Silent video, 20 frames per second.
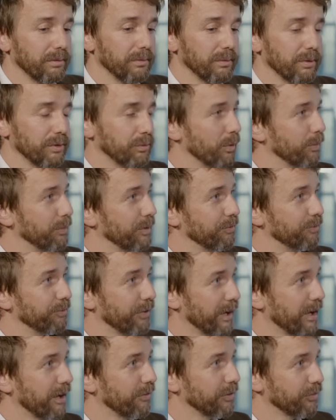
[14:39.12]
it will be
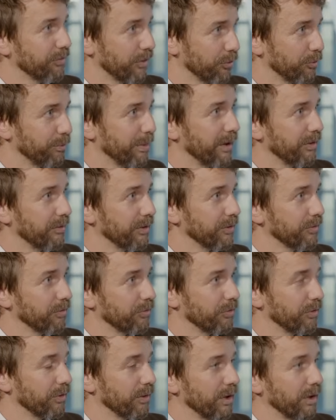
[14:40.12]
fair and
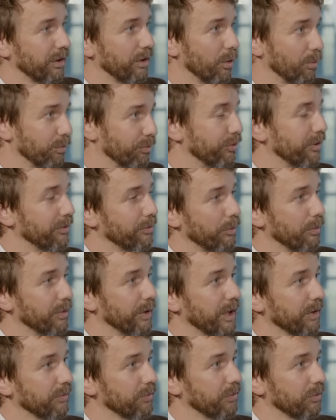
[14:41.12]
transparent, and hopefully we will
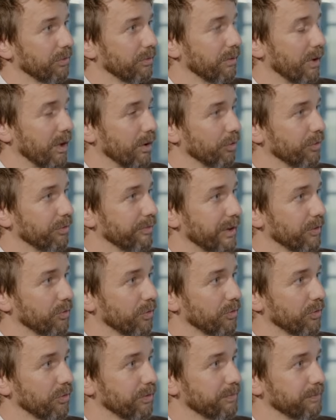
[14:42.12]
get a lot of
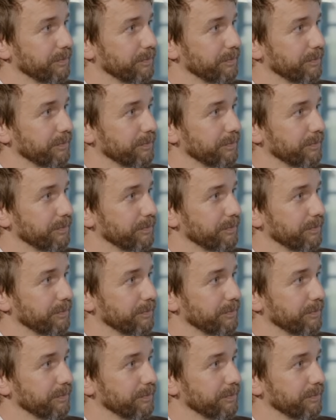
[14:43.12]
access.